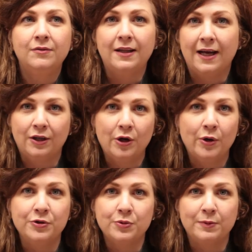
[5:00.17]
that I
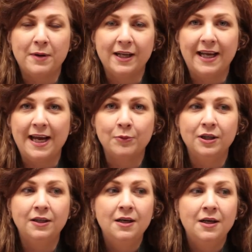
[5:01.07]
co-host with Molly
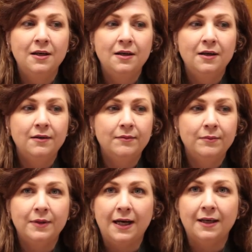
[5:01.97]
Cameron,
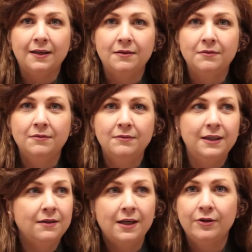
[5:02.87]

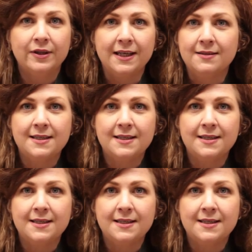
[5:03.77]
and other things.